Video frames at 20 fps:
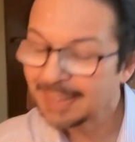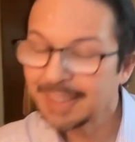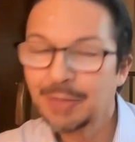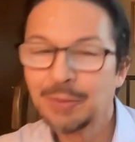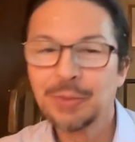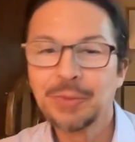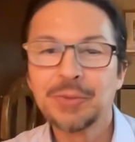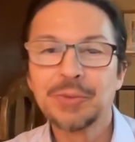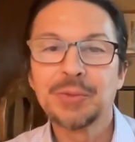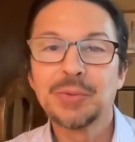that
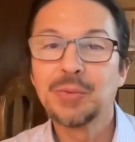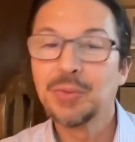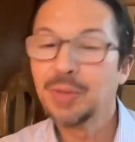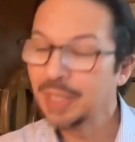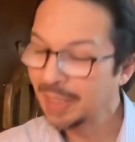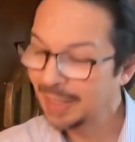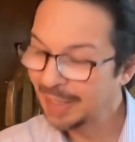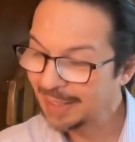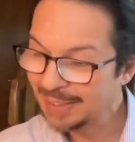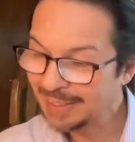was
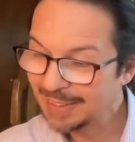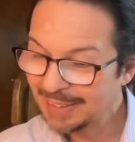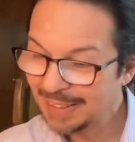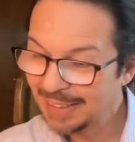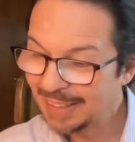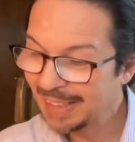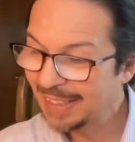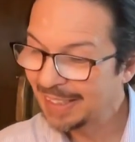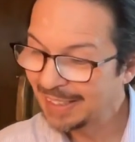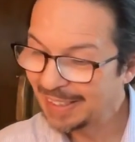
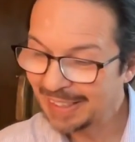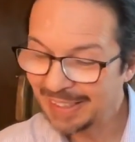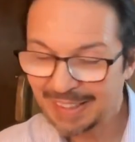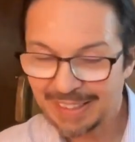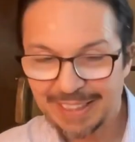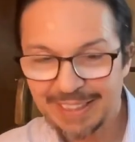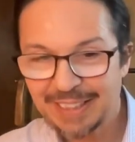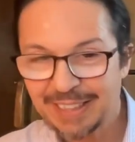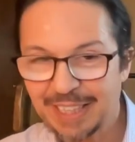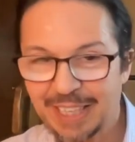2019, and I
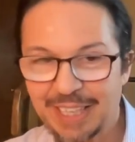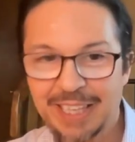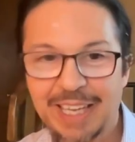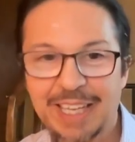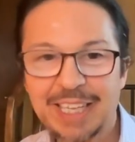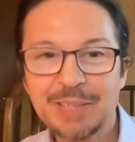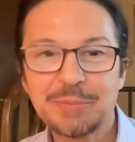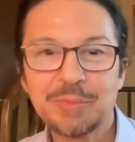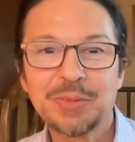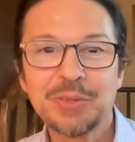did
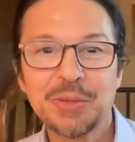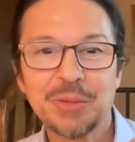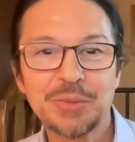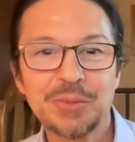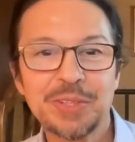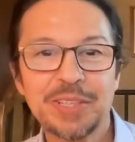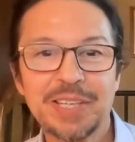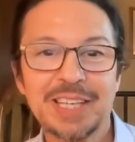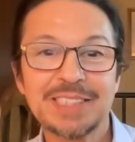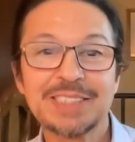8
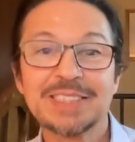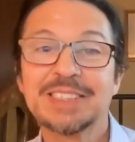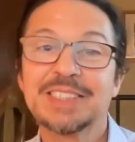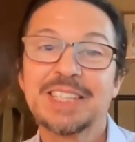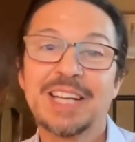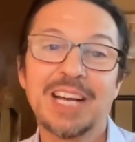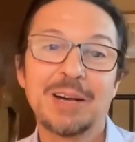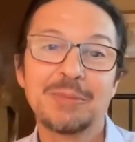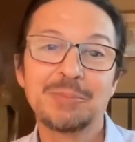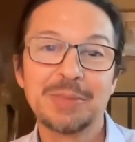episodes, and I
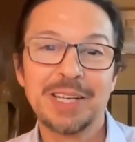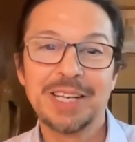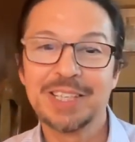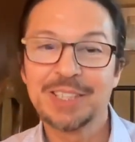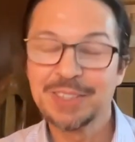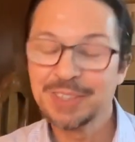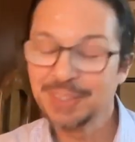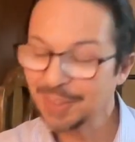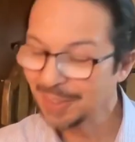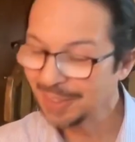stopped, and I
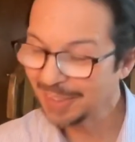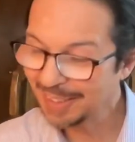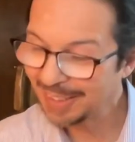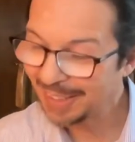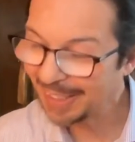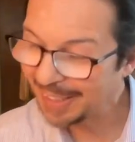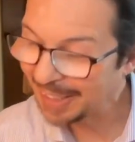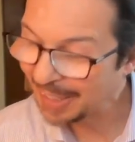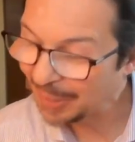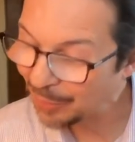couldn't
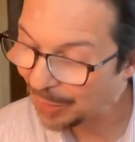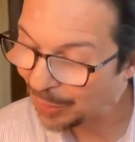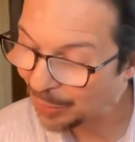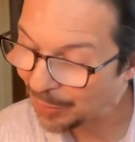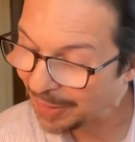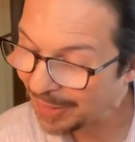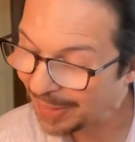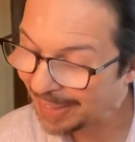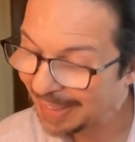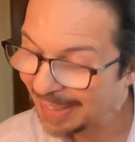get anywhere
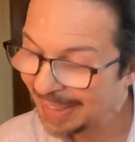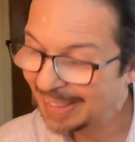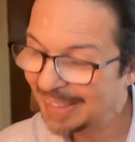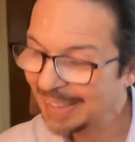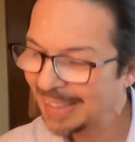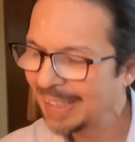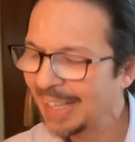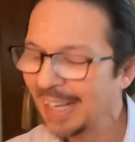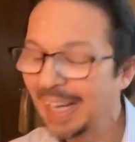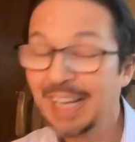with it.
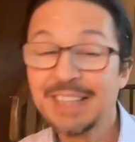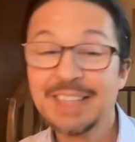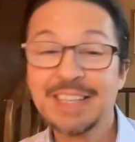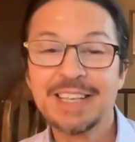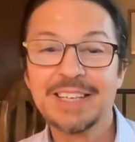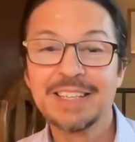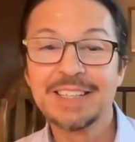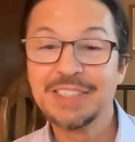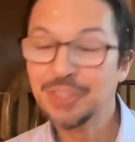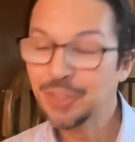And
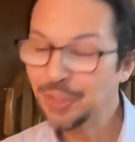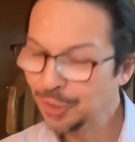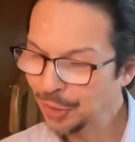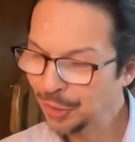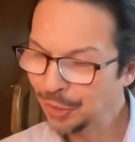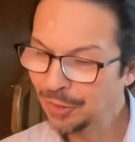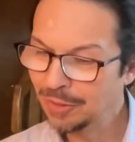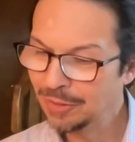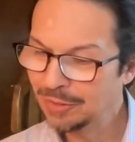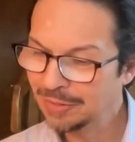then a
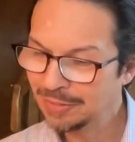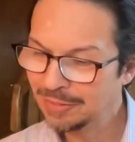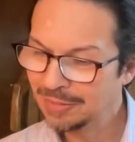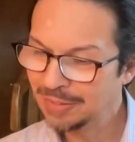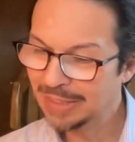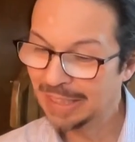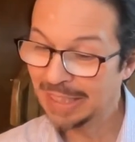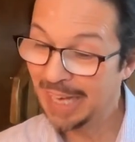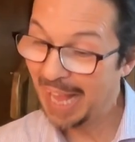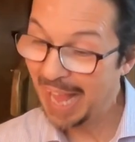year
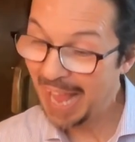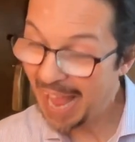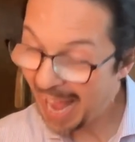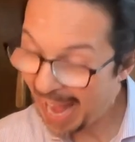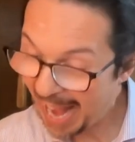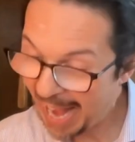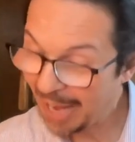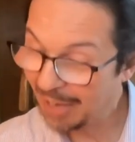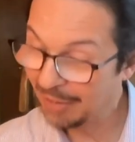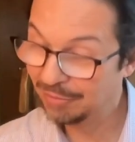and a
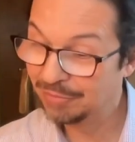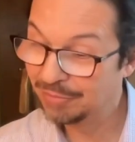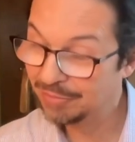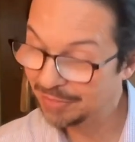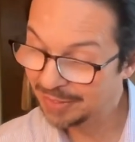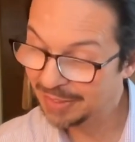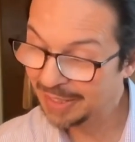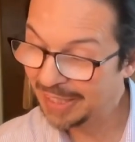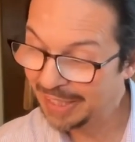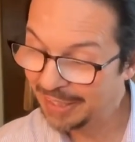half
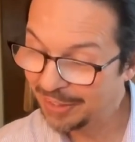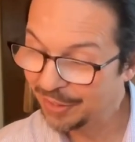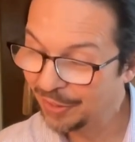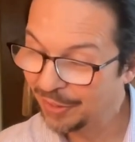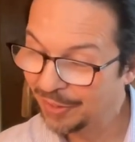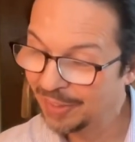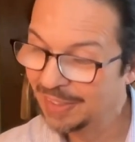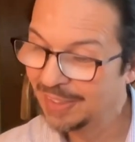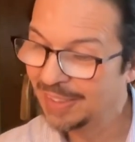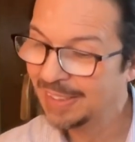
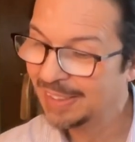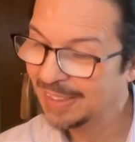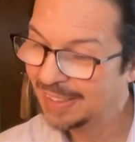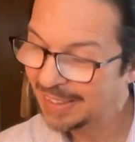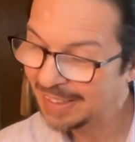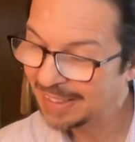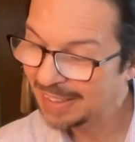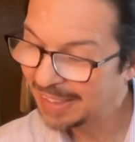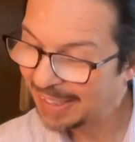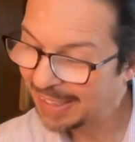later,
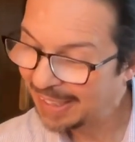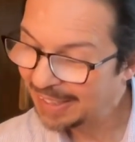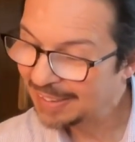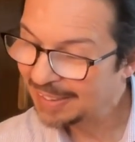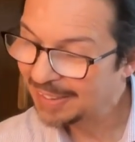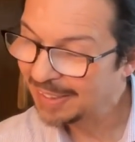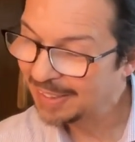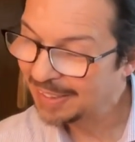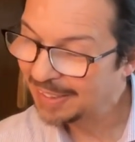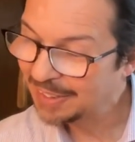I
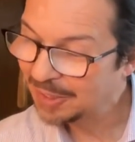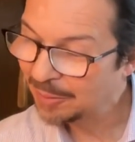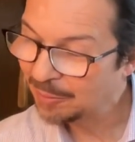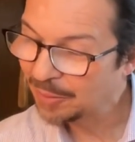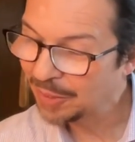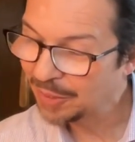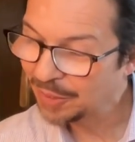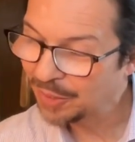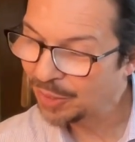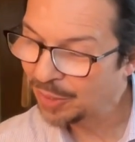did
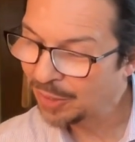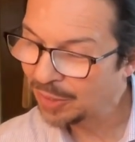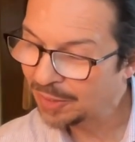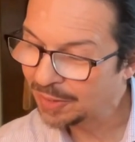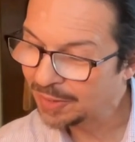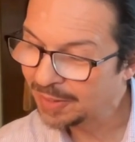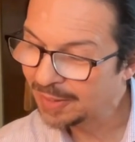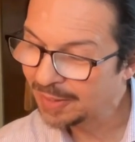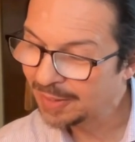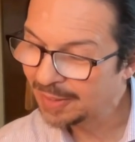something
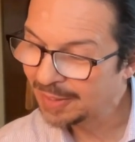called